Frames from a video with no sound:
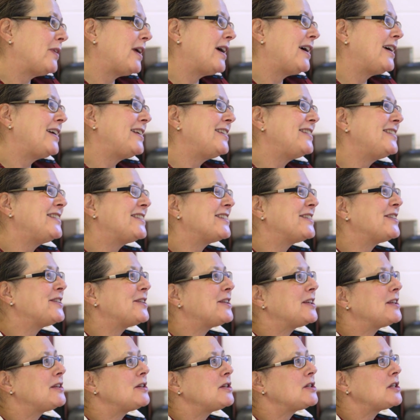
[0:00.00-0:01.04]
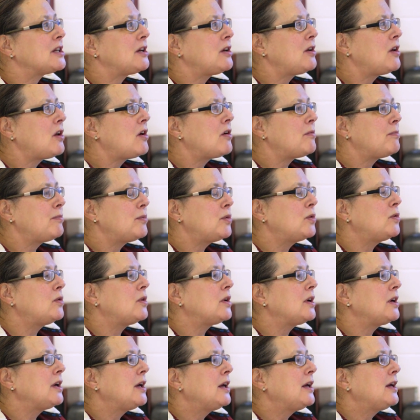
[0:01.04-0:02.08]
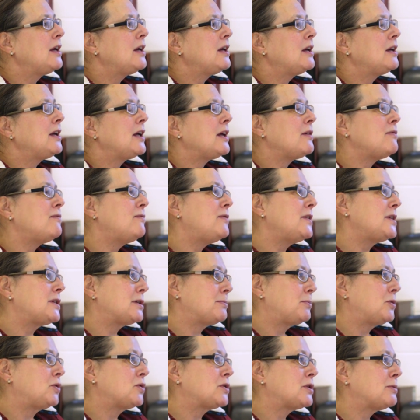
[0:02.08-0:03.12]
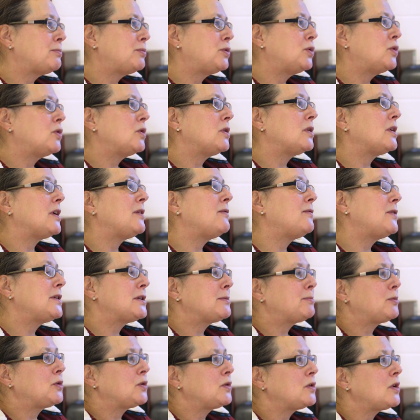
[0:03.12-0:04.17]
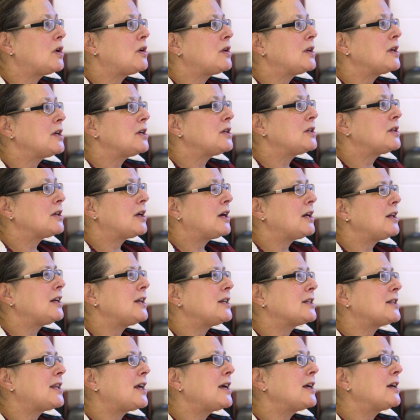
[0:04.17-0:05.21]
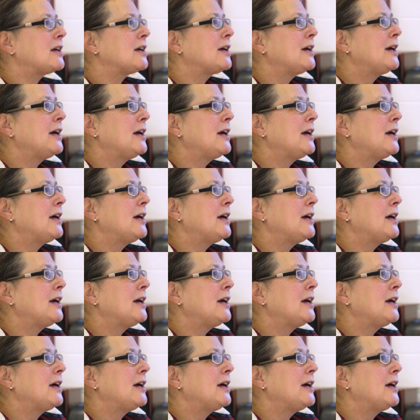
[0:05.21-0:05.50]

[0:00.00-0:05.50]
and there's a lot more invisible support, invisible knowledge, and it's like